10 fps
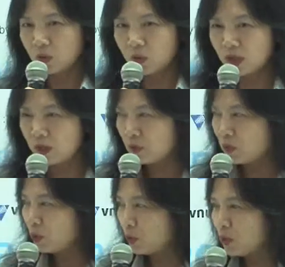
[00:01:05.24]
Good
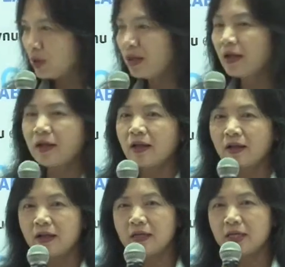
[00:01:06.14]
afternoon,
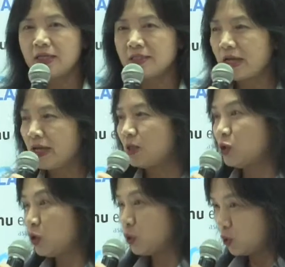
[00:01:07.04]
ladies
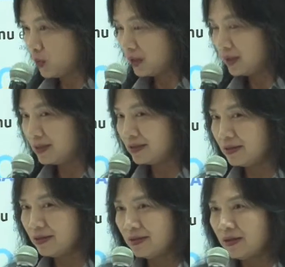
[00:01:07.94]
and gentlemen.
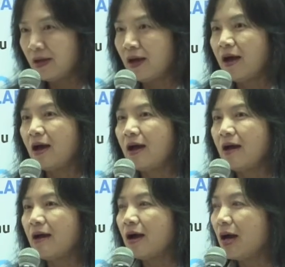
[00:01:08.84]

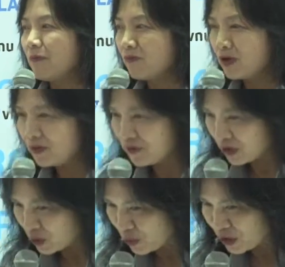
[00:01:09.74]
I'm
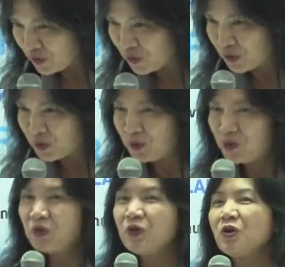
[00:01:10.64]
very grateful
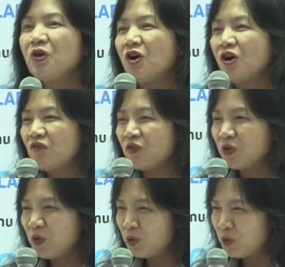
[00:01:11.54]
for
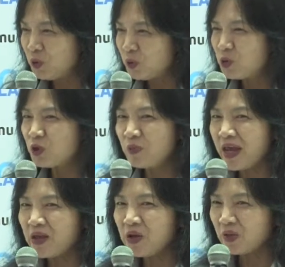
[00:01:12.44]
you to
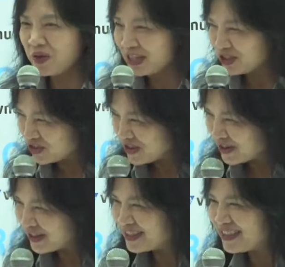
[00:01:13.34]
spend your
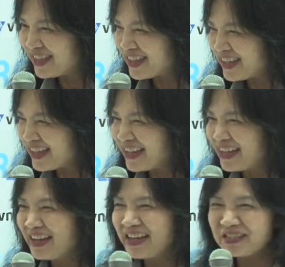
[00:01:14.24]
lunchtime sitting
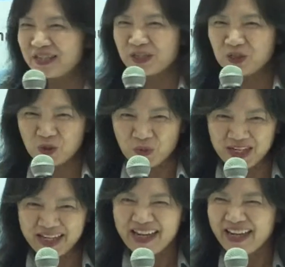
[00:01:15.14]
here listening to
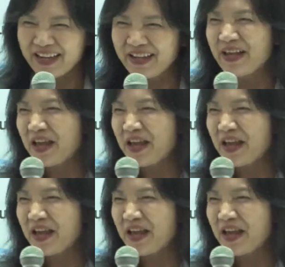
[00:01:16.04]
me.